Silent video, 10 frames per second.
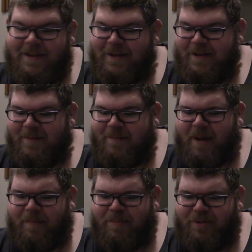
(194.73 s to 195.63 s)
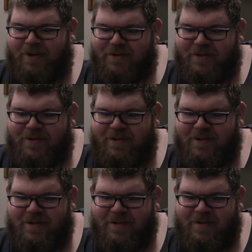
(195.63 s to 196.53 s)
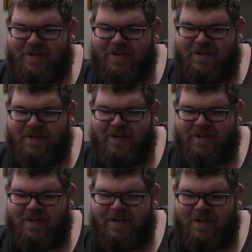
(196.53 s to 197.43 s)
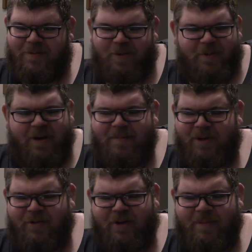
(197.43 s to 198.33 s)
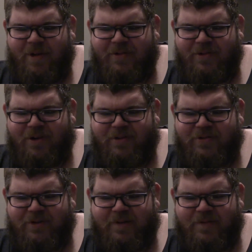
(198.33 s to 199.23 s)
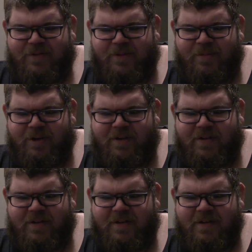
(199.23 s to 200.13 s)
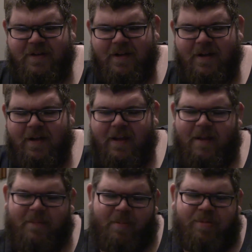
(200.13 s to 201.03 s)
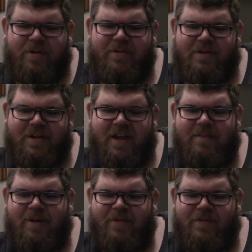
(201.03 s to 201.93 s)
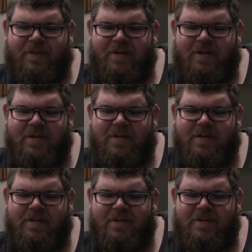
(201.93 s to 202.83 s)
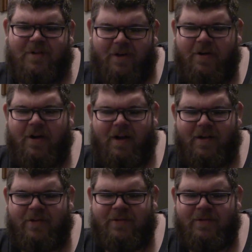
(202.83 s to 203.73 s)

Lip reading: My brother, we were at my grandma's across the street for some reason, and my brother came over to our house